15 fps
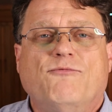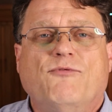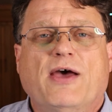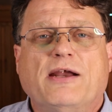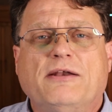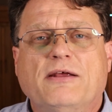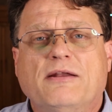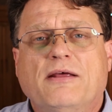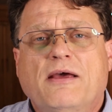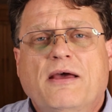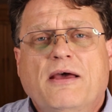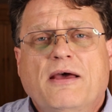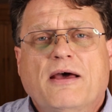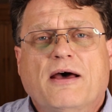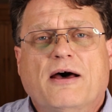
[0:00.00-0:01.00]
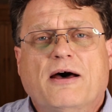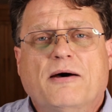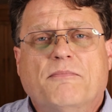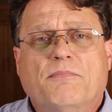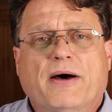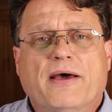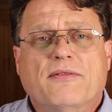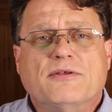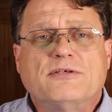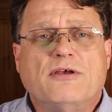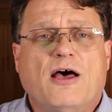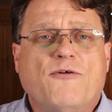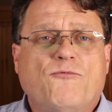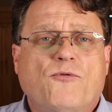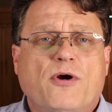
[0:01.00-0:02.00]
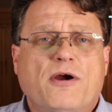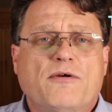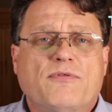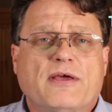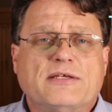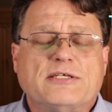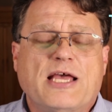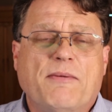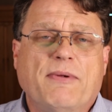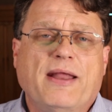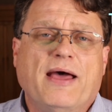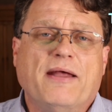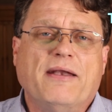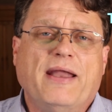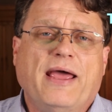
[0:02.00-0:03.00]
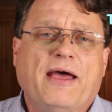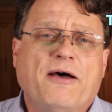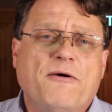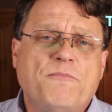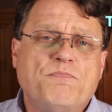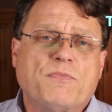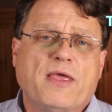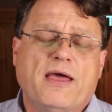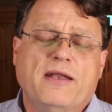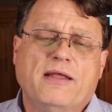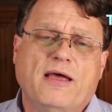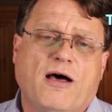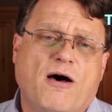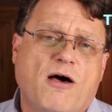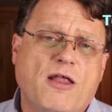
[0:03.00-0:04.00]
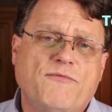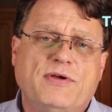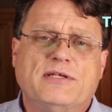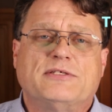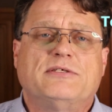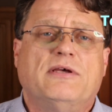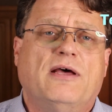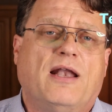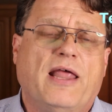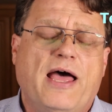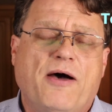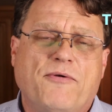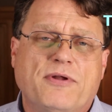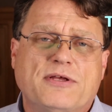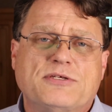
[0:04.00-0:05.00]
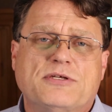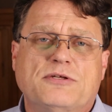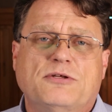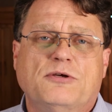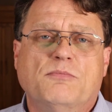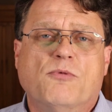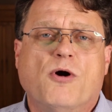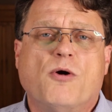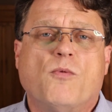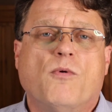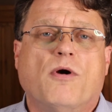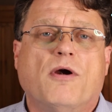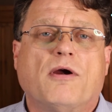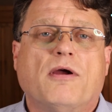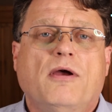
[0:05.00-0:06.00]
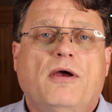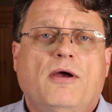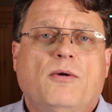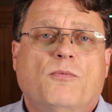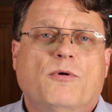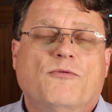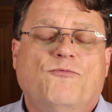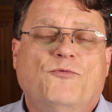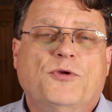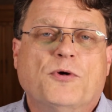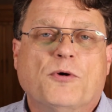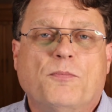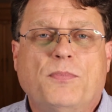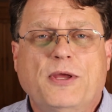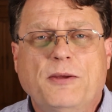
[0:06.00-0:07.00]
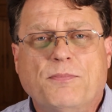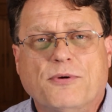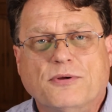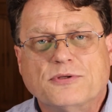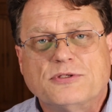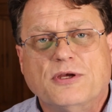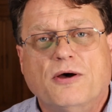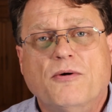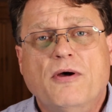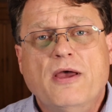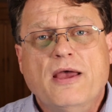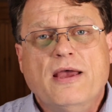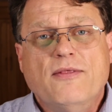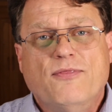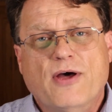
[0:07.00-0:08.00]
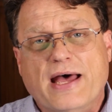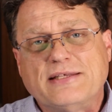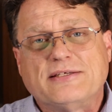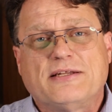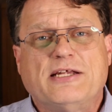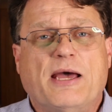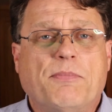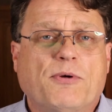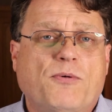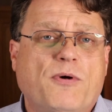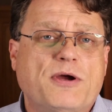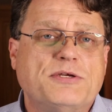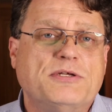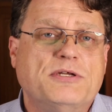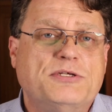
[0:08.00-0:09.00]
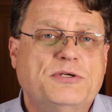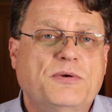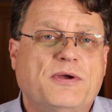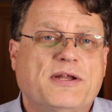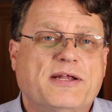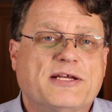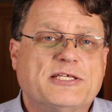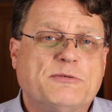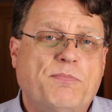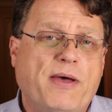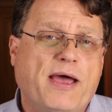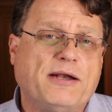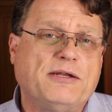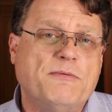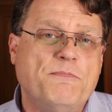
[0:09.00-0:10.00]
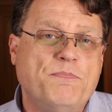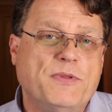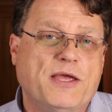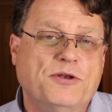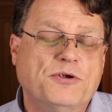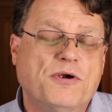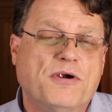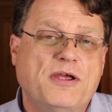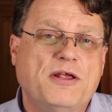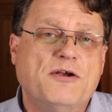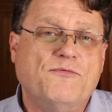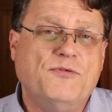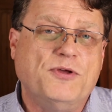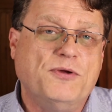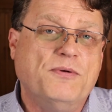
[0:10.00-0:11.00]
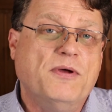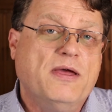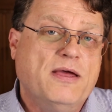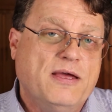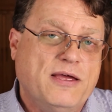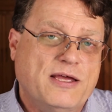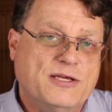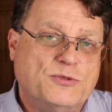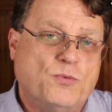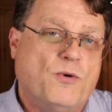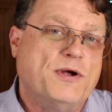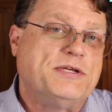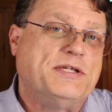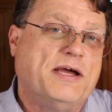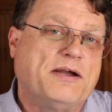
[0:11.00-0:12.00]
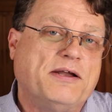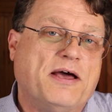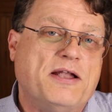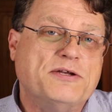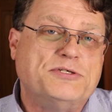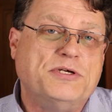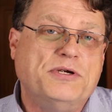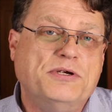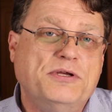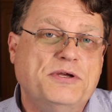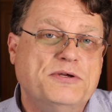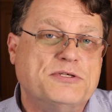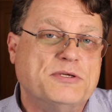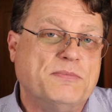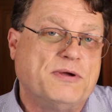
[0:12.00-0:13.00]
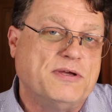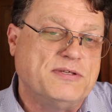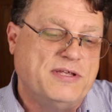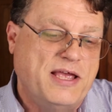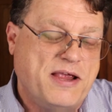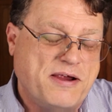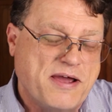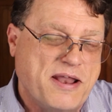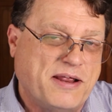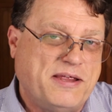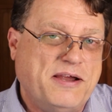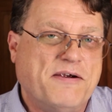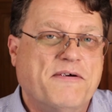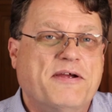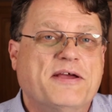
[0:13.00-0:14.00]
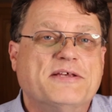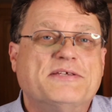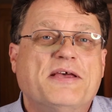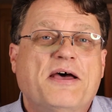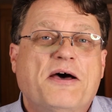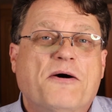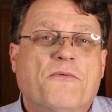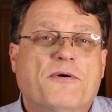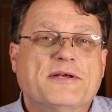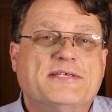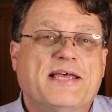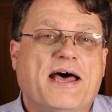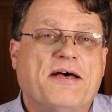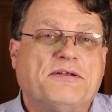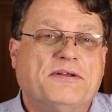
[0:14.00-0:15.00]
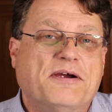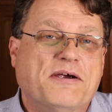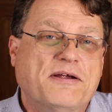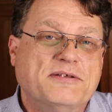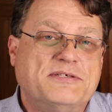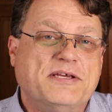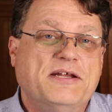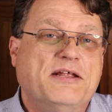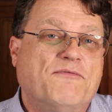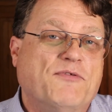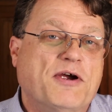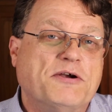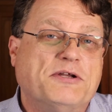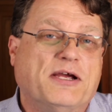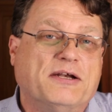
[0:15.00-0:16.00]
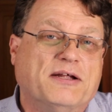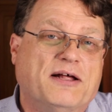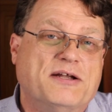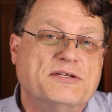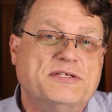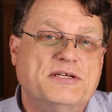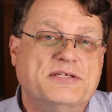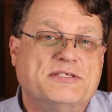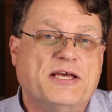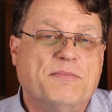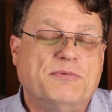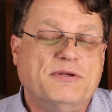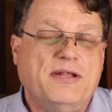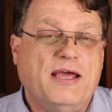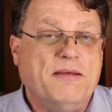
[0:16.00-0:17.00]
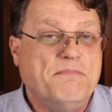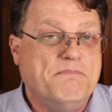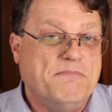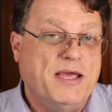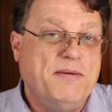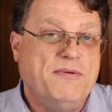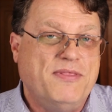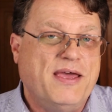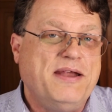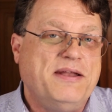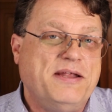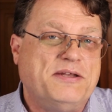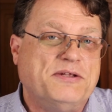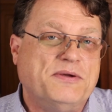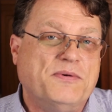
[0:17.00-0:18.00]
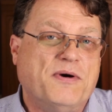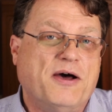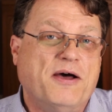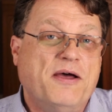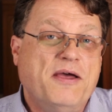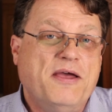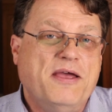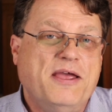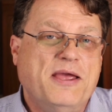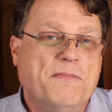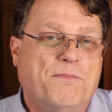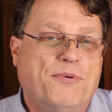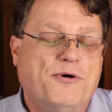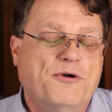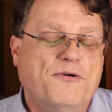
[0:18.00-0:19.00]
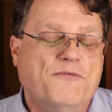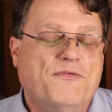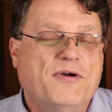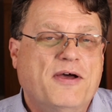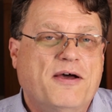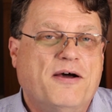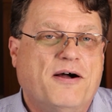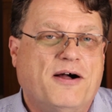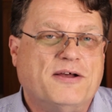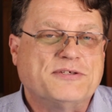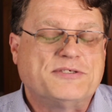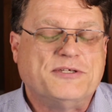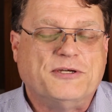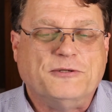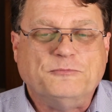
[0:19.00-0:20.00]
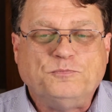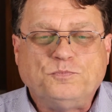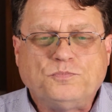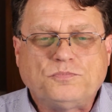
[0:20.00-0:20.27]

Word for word: affected uh, by the software that's coming out now, and all of it's allowing us to do more work with fewer people. So that's the type of question that you can expect in your interview, is what technology you're using, because they're kind of curious what's out there and seeing if their technology is up to date. Maybe they need to uh, improve also.